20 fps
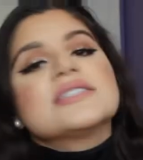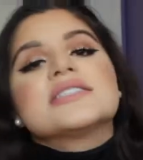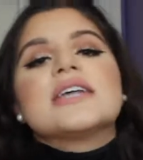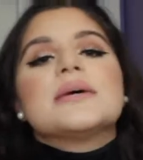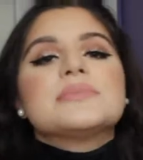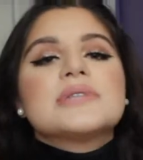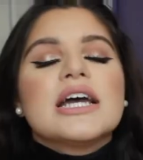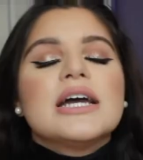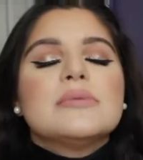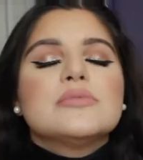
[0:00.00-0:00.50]

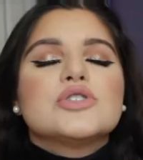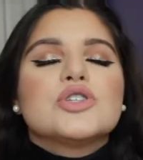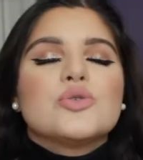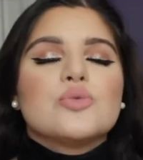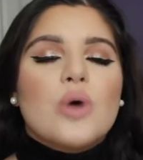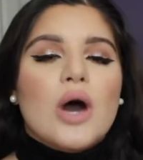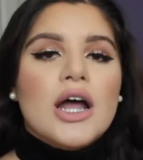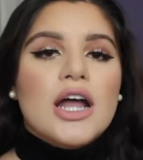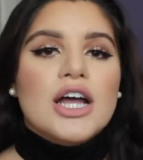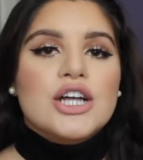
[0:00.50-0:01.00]
sometimes you
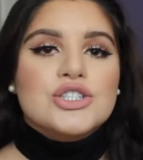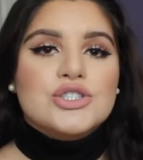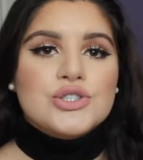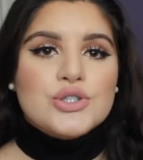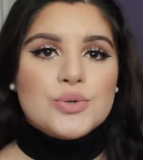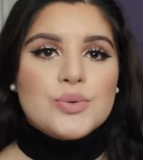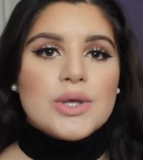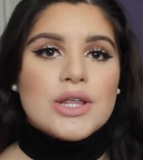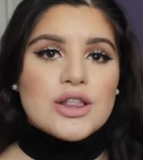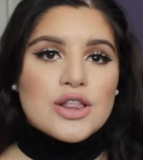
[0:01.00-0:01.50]
want a
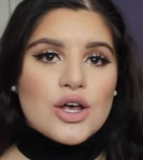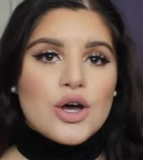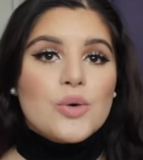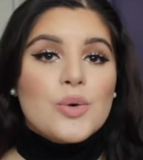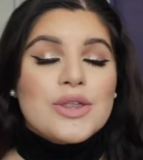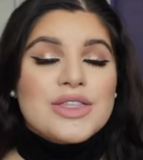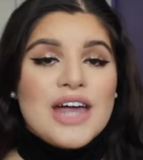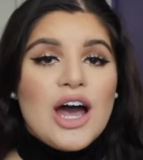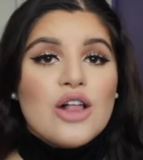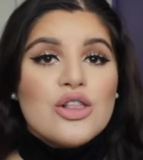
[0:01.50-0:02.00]
dewy
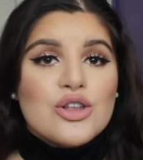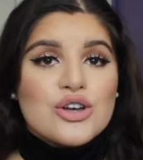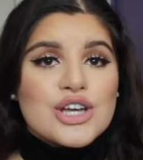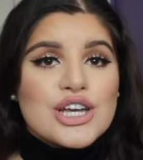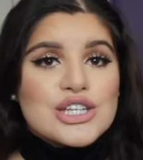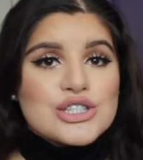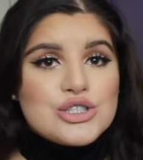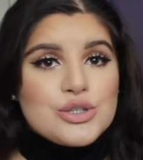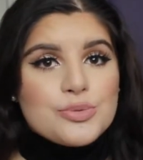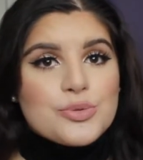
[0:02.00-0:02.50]
look without
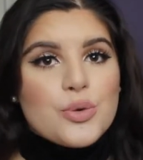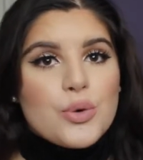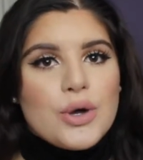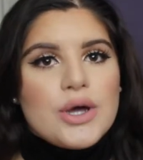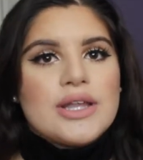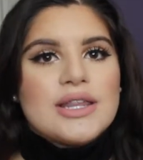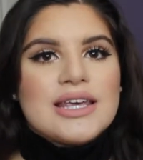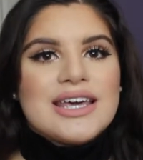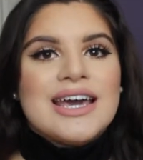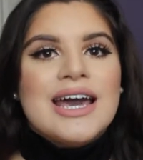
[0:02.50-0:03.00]
looking super
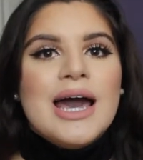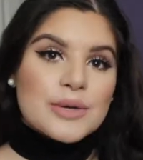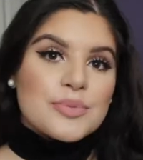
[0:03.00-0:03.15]
oily.